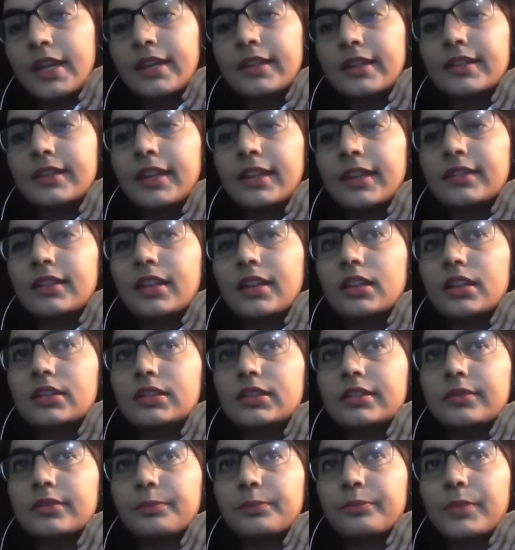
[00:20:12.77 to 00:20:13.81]
then
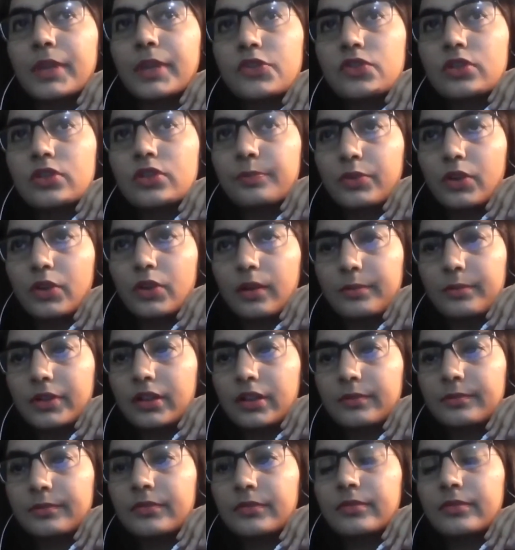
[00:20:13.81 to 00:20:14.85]
the major
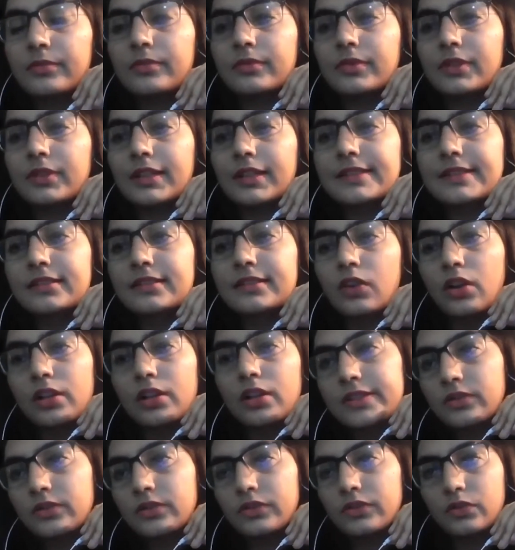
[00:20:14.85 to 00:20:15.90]
problem is
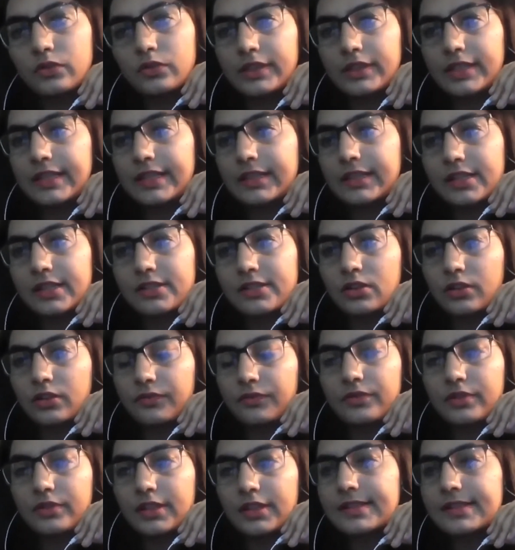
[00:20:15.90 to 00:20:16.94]
also the uniqueness of
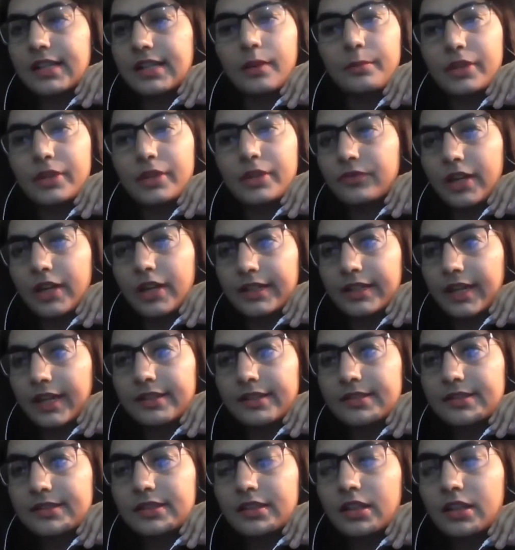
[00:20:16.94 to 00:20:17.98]
Islamic
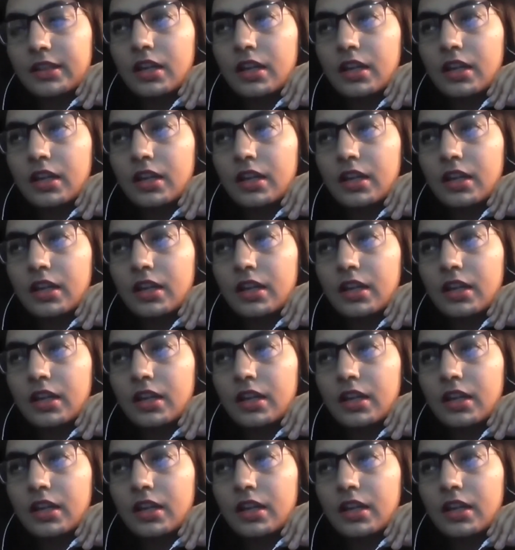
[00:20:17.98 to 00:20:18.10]
finance.